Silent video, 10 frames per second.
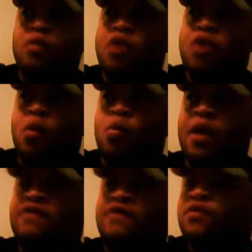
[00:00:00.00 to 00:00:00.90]
know
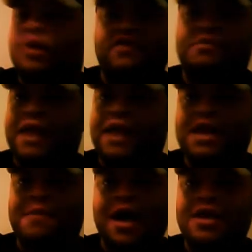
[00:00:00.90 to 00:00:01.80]
what to explain
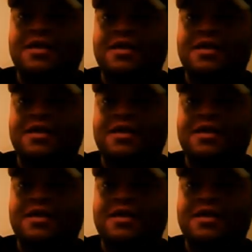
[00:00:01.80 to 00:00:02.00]
about it,